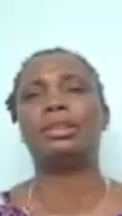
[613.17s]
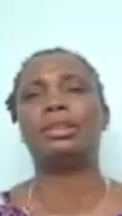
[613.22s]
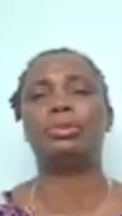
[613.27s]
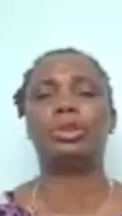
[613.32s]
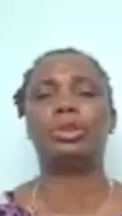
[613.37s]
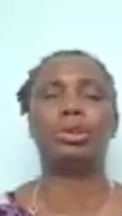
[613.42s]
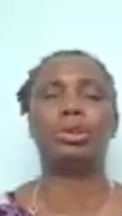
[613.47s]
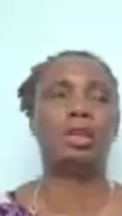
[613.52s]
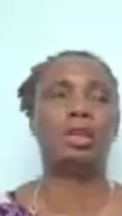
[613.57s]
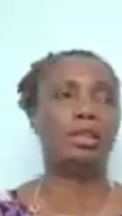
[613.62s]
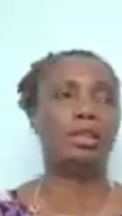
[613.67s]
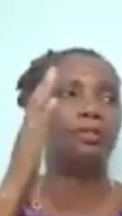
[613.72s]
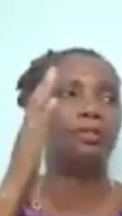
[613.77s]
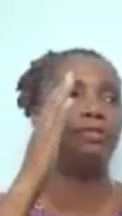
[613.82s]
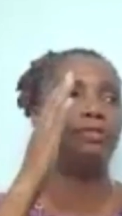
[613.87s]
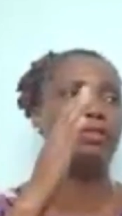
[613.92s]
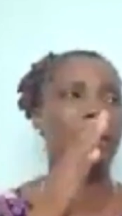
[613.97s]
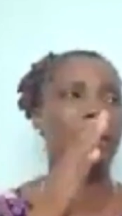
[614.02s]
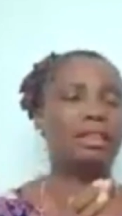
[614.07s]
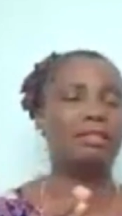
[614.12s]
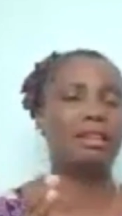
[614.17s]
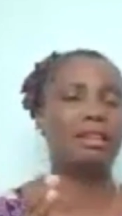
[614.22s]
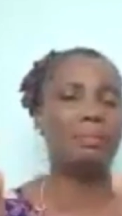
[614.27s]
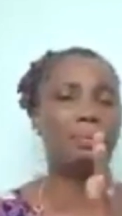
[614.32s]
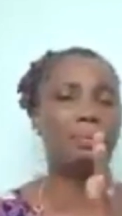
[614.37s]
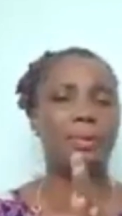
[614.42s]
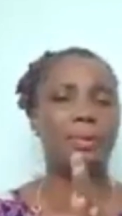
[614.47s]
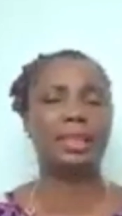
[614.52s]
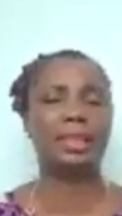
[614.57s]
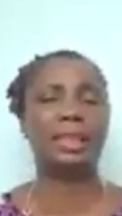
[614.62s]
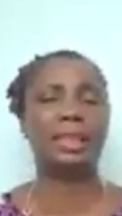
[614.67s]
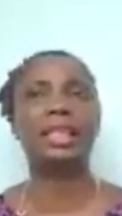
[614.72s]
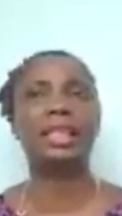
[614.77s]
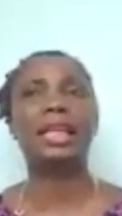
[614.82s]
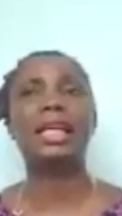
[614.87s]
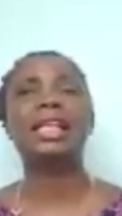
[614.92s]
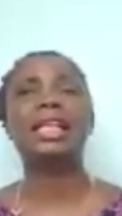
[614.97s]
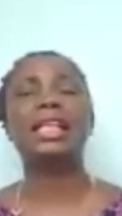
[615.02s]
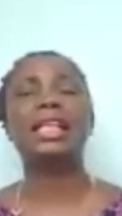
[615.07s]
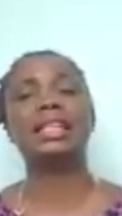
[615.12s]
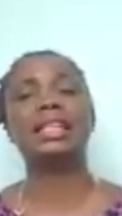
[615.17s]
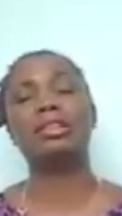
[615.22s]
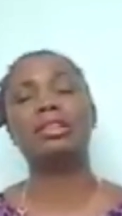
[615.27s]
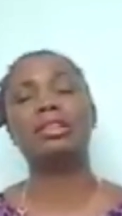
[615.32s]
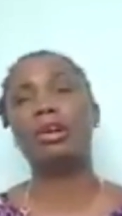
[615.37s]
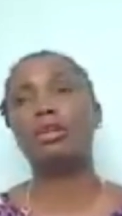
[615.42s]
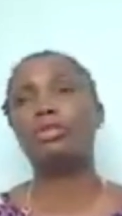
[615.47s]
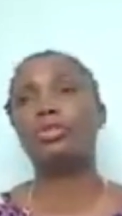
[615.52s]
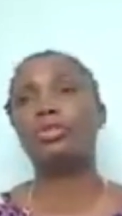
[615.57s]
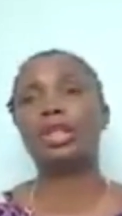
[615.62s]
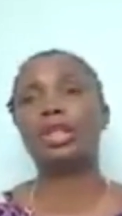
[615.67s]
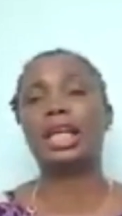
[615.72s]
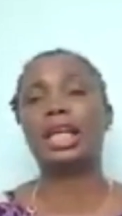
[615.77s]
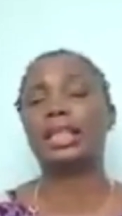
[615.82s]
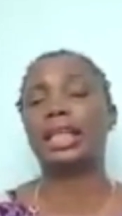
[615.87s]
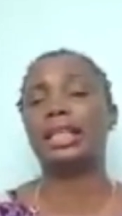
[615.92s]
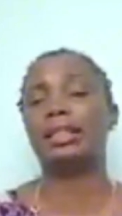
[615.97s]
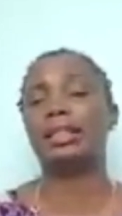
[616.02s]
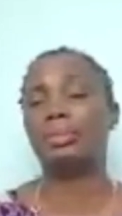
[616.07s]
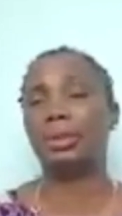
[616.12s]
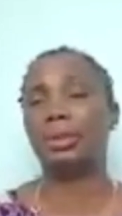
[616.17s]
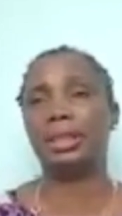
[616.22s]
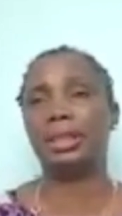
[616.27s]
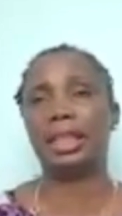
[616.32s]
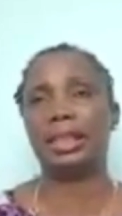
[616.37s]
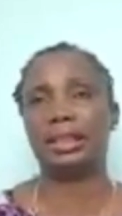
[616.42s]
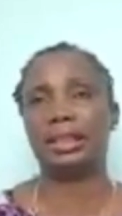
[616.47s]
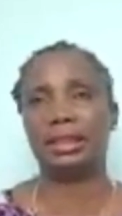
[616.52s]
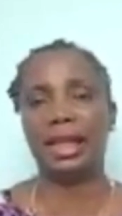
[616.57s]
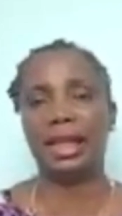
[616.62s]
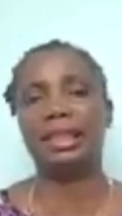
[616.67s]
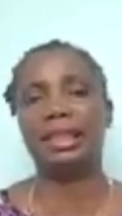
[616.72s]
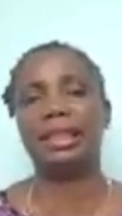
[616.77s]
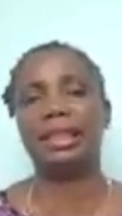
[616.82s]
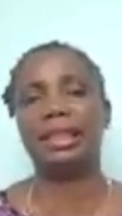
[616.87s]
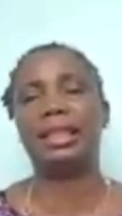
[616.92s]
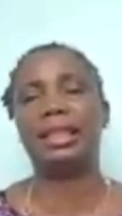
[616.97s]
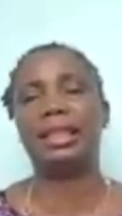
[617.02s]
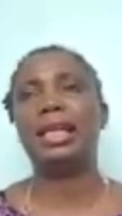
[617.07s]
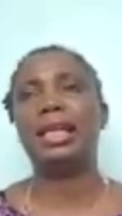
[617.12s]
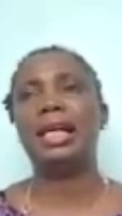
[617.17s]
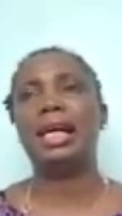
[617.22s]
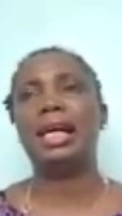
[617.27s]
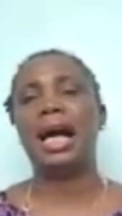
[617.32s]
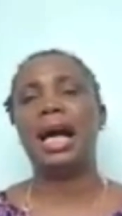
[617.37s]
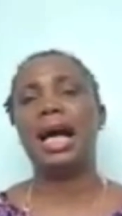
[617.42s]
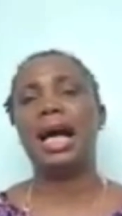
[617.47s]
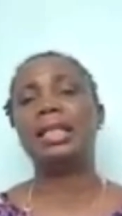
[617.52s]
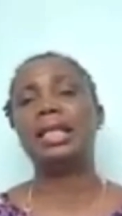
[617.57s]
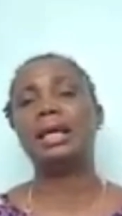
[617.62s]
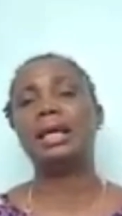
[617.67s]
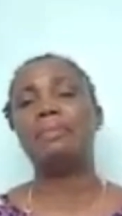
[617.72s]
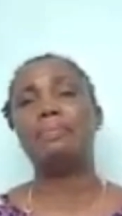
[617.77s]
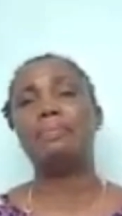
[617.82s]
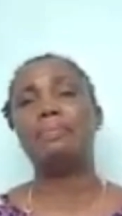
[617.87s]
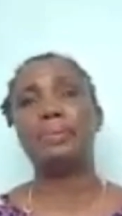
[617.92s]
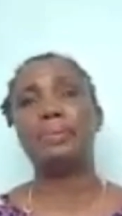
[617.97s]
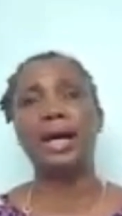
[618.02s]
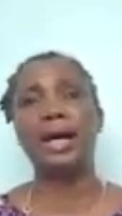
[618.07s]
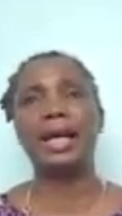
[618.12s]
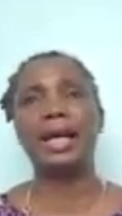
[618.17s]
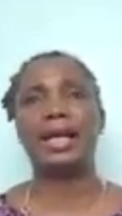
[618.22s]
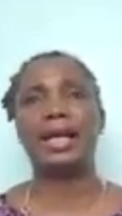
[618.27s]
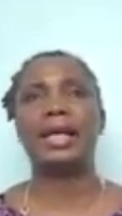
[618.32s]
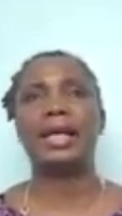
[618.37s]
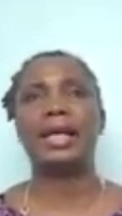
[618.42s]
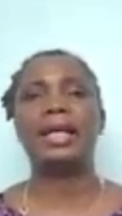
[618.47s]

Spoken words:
we saw the federal presence is enough to get anybody excited. And then pray